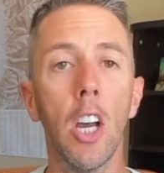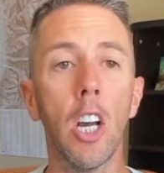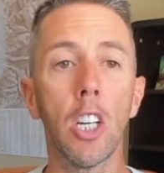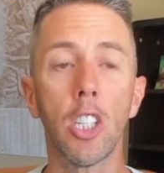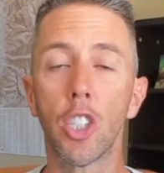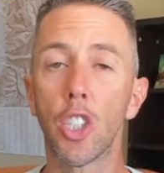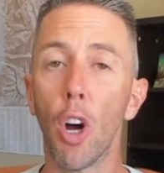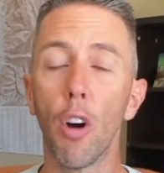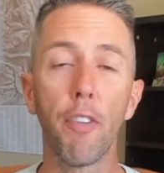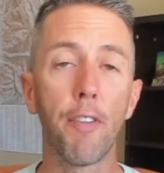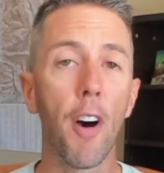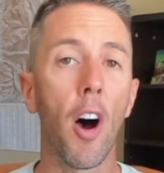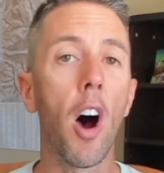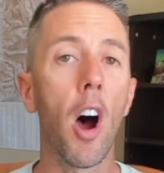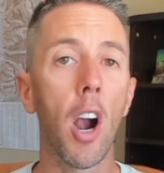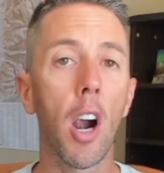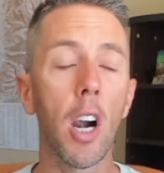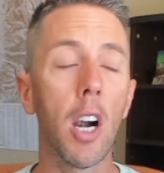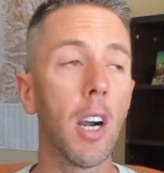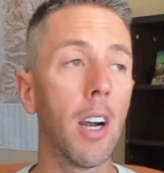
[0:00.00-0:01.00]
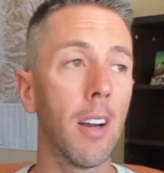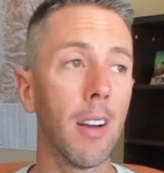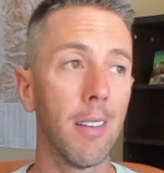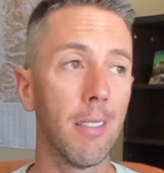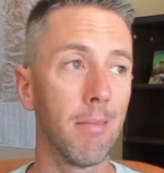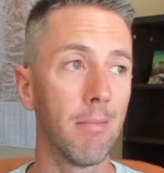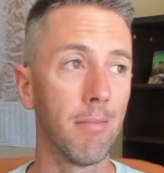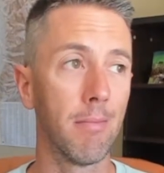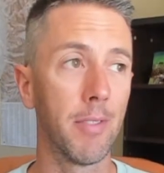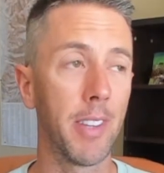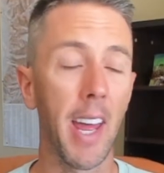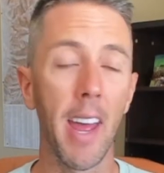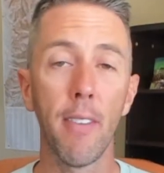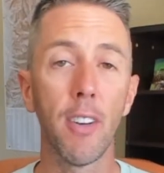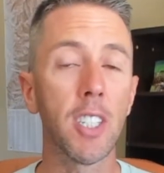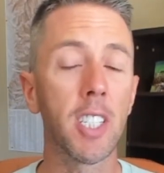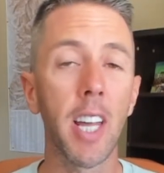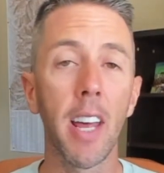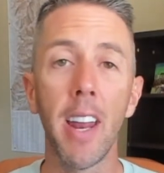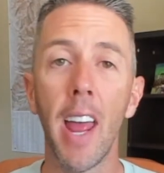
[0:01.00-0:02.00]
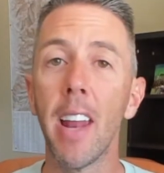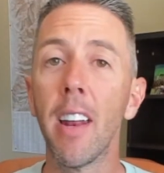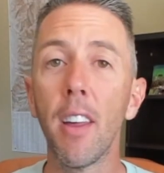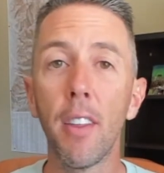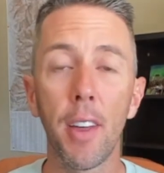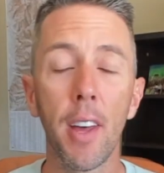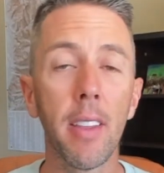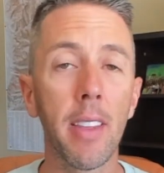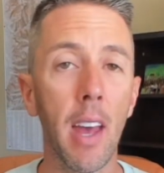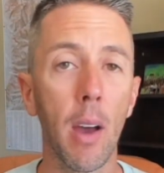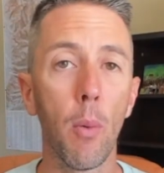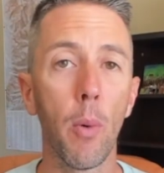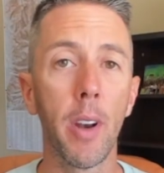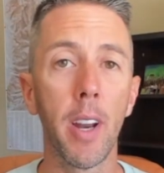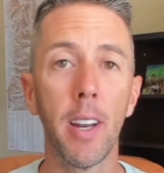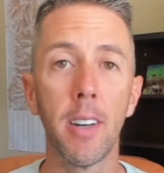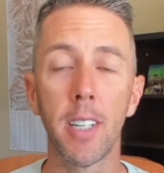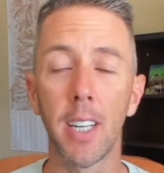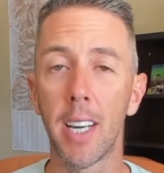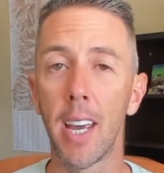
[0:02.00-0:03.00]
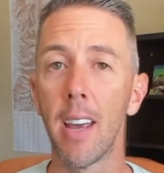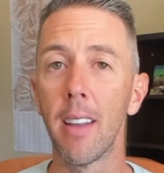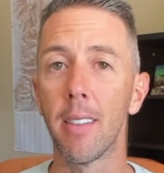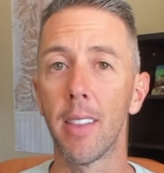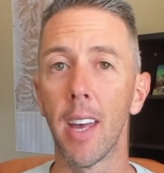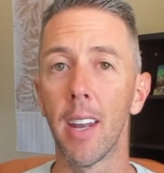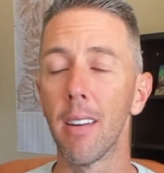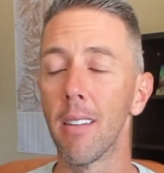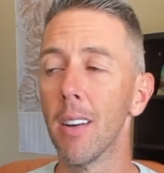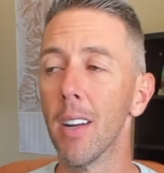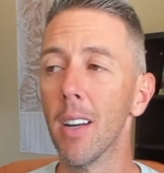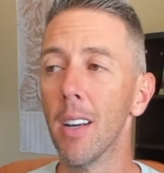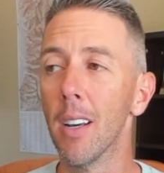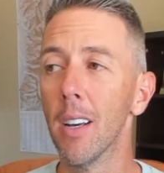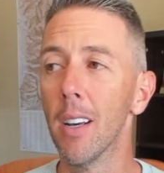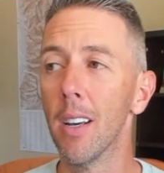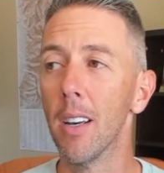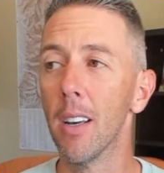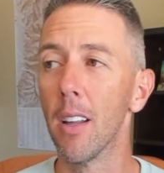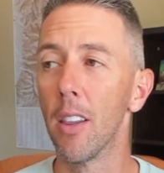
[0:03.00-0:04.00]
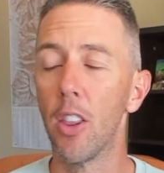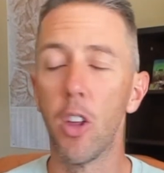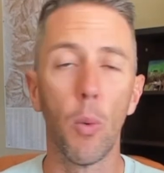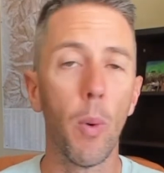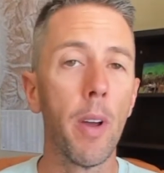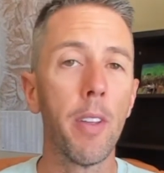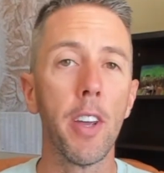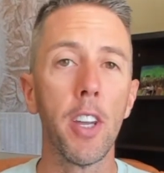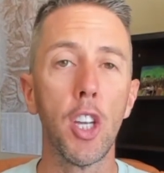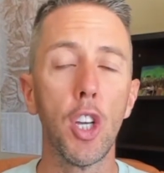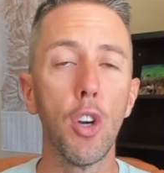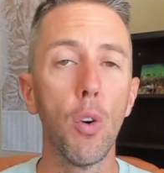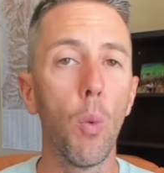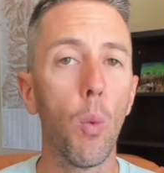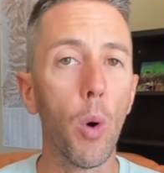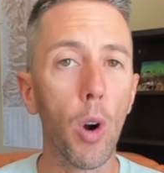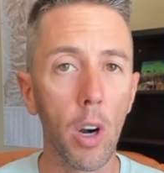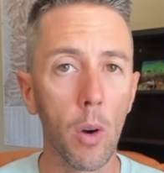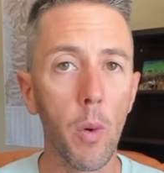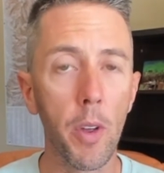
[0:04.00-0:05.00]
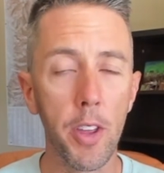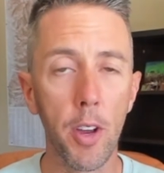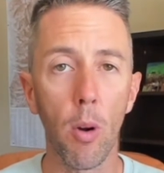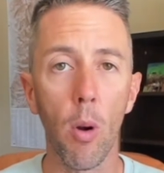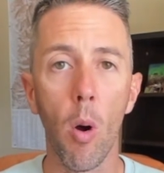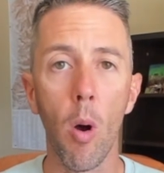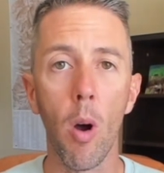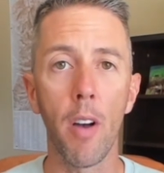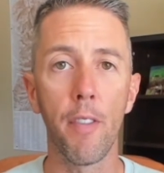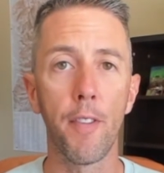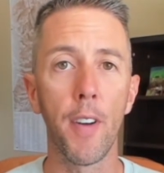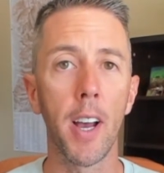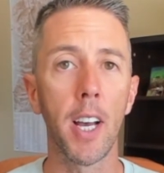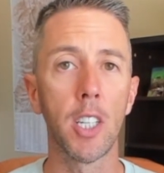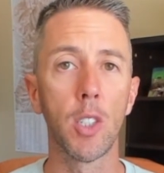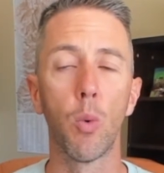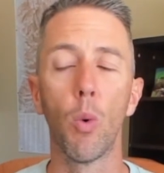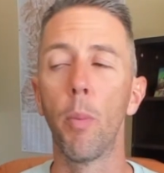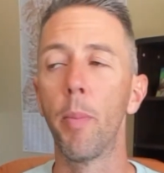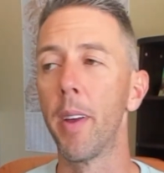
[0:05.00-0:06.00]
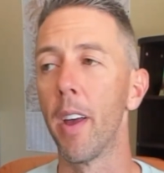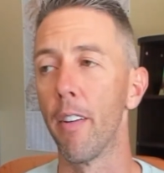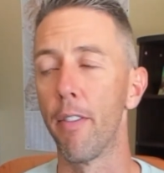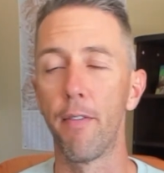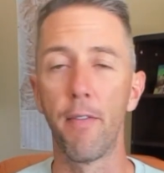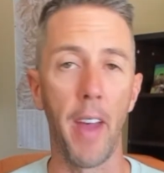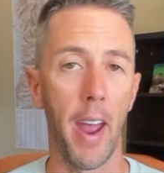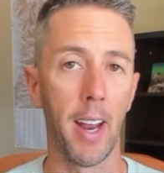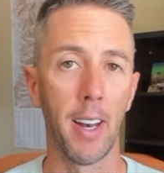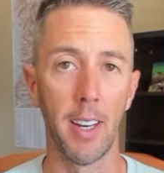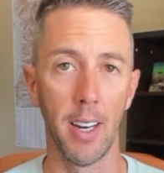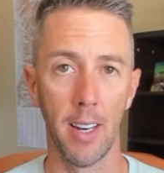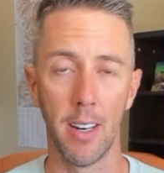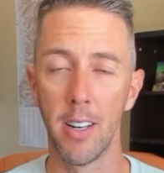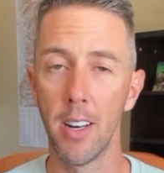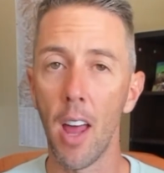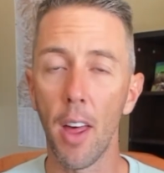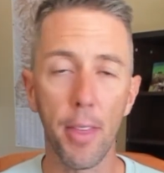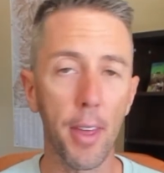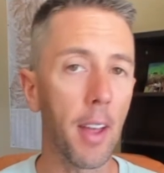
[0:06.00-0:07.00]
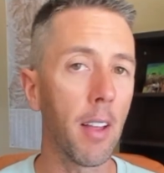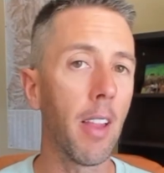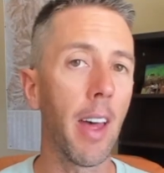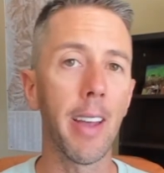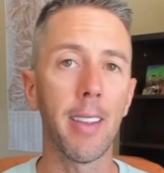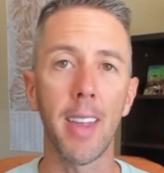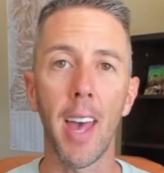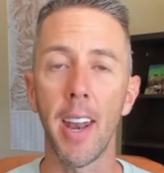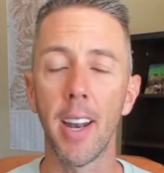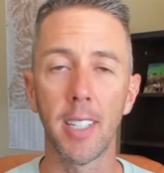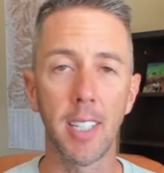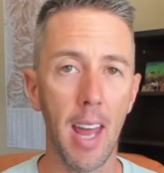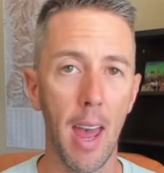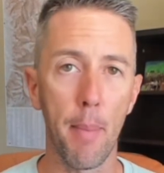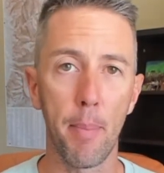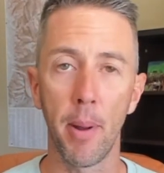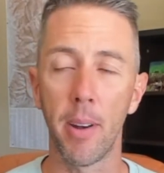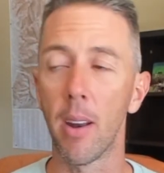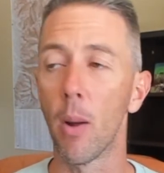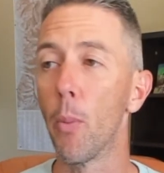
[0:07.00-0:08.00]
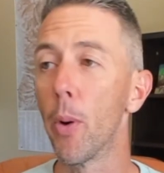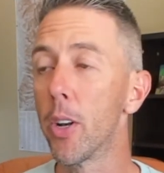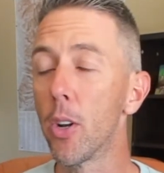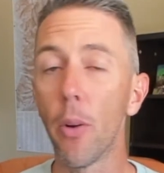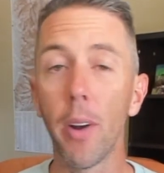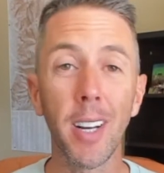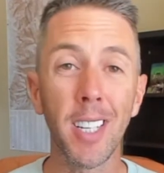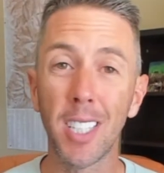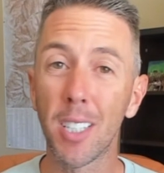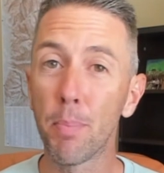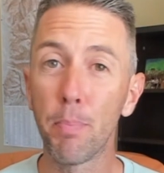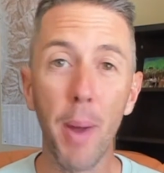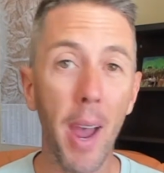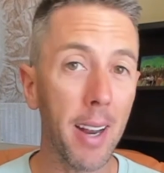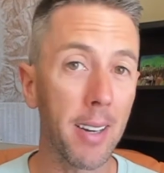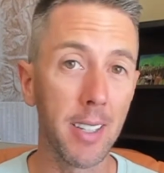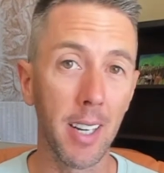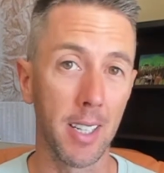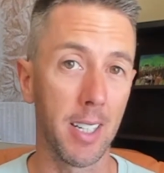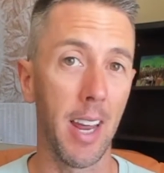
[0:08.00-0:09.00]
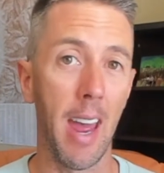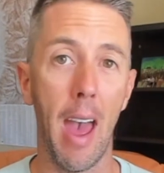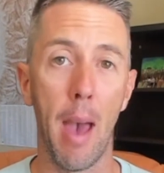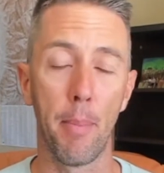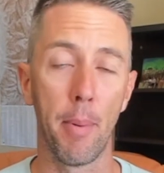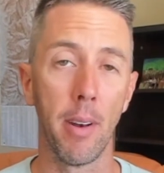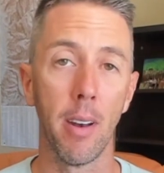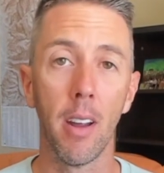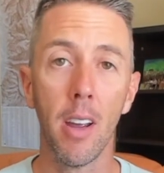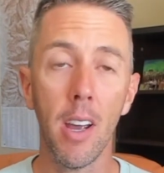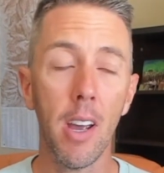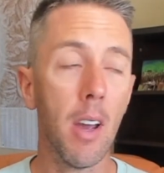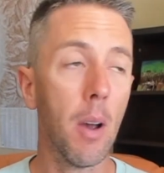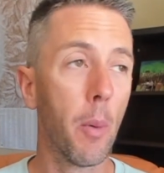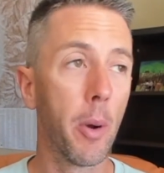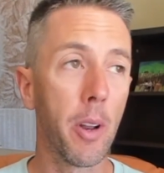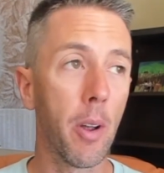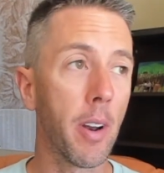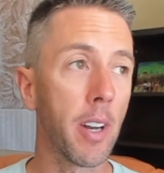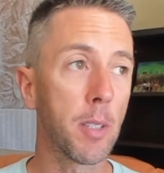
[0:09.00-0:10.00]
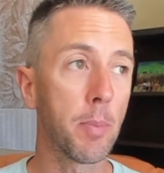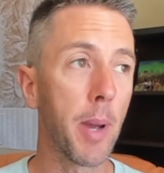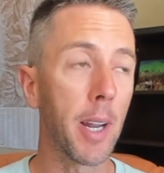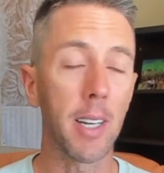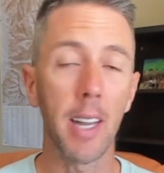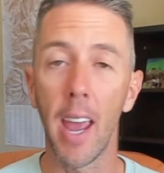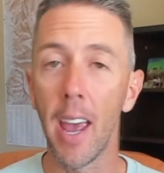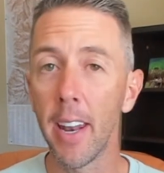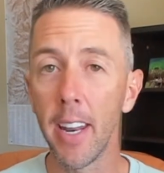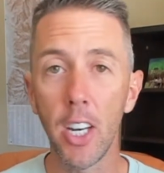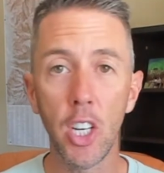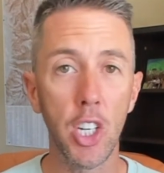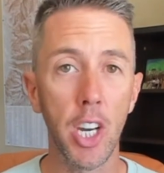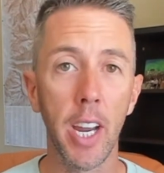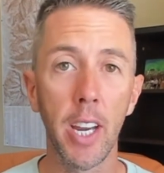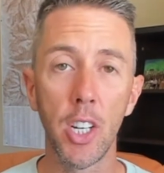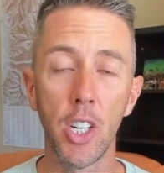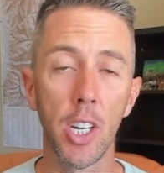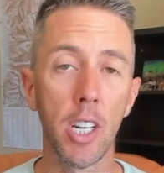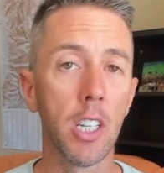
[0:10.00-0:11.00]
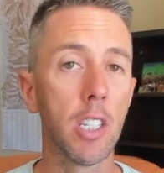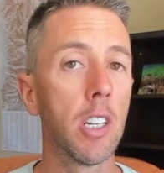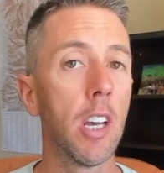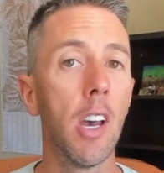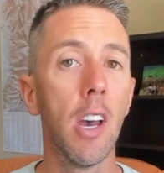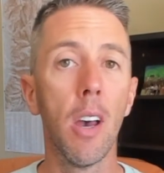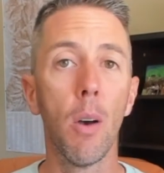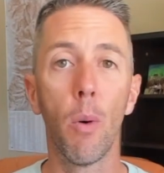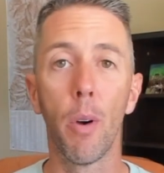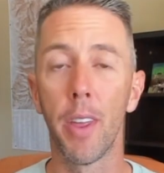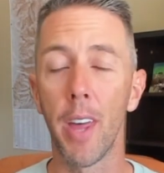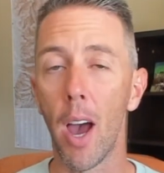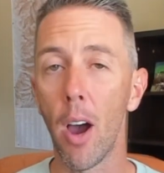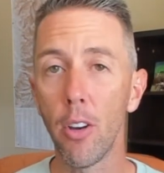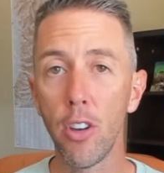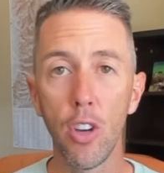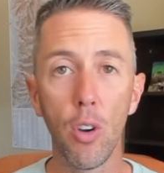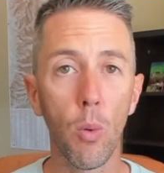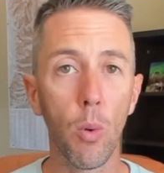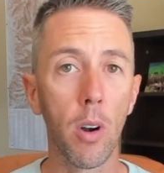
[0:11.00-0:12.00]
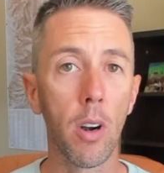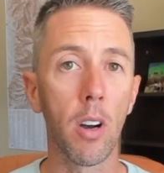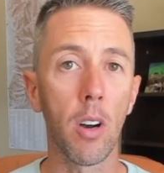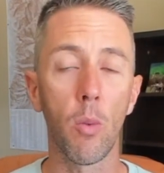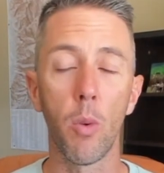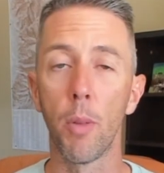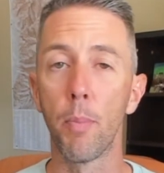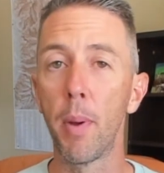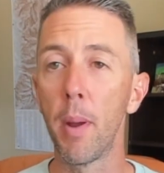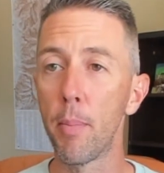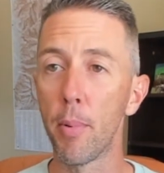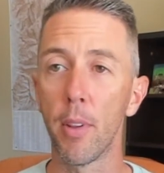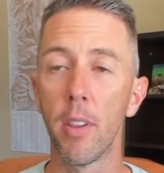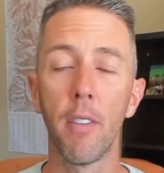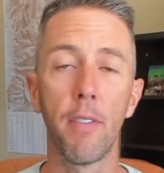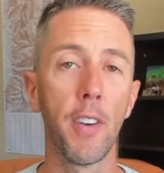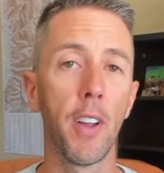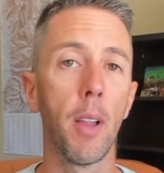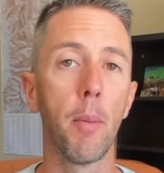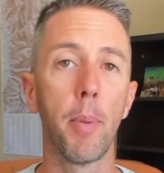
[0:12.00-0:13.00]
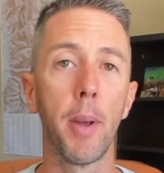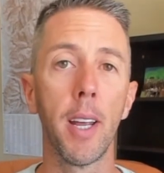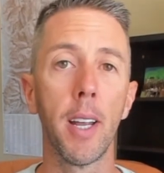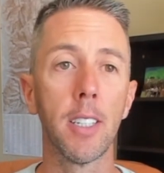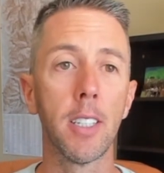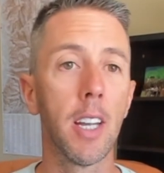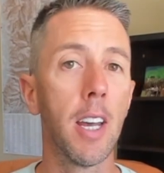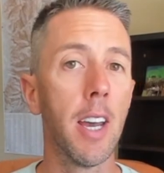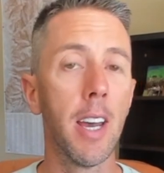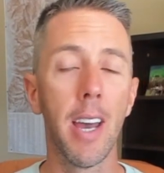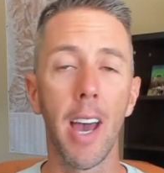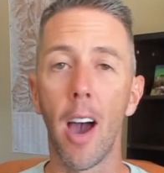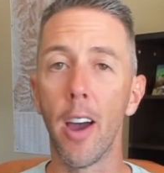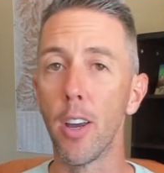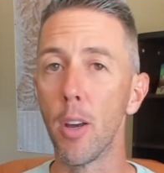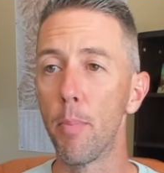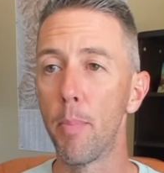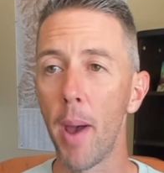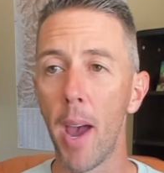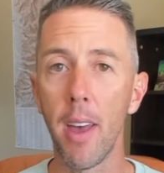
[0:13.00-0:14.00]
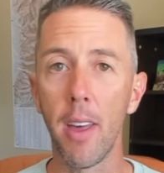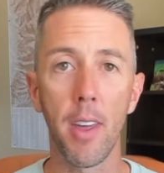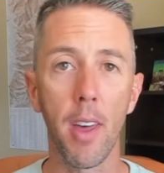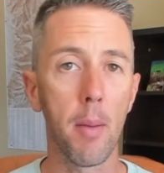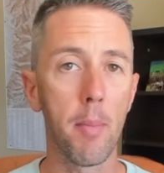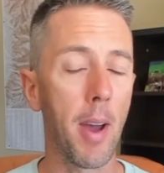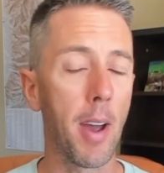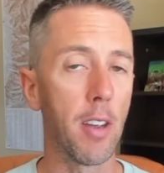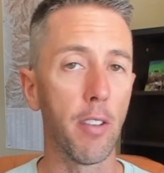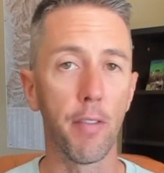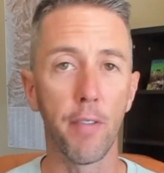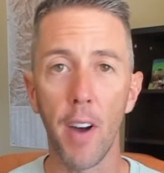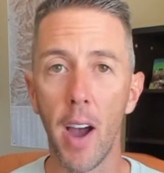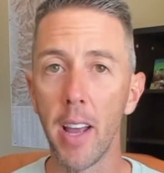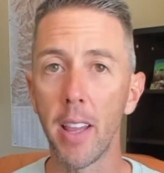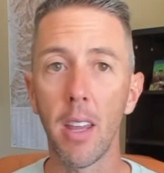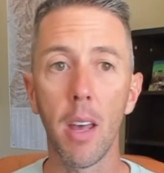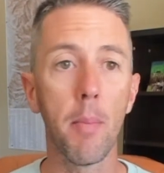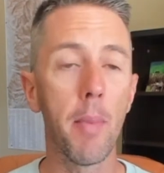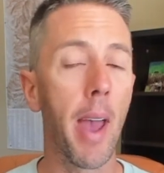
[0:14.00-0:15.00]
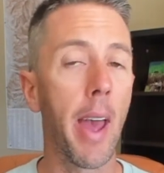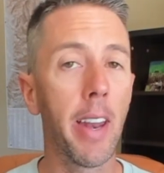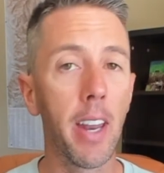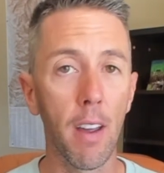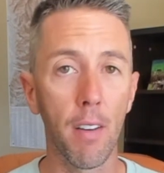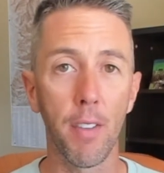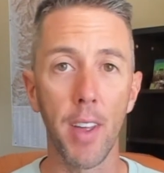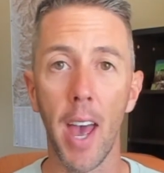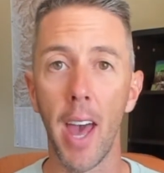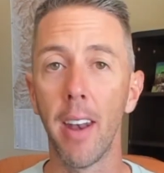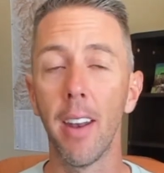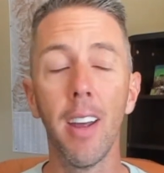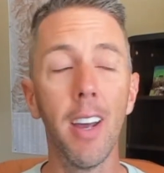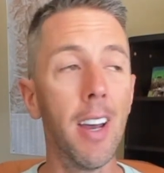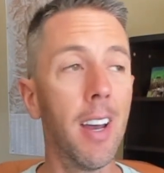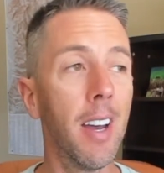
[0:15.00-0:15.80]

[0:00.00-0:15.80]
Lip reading: So far, they haven't said anything that would indicate that the way that you work with your OFS will be affected. Nothing like that has happened, and we don't expect it to happen. We don't expect any changes with how you work with people in the Philippines, how you pay them, how you find them, any of that.